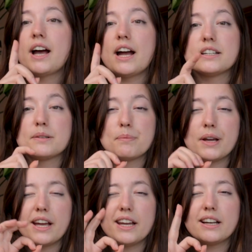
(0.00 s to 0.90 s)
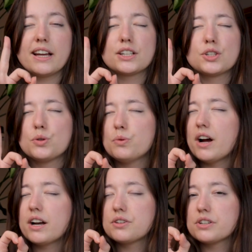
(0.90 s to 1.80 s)
I did pay like
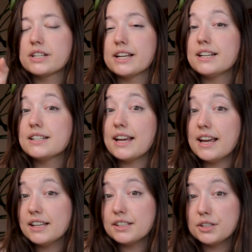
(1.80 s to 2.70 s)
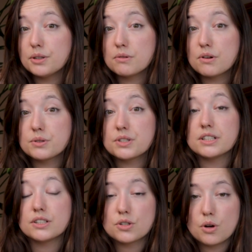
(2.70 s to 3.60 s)
208 euros
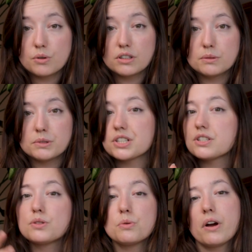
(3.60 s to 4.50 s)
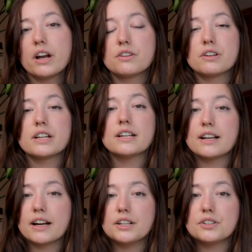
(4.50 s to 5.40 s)
in total, which is
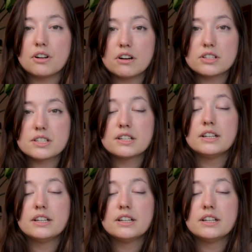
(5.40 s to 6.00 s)
$209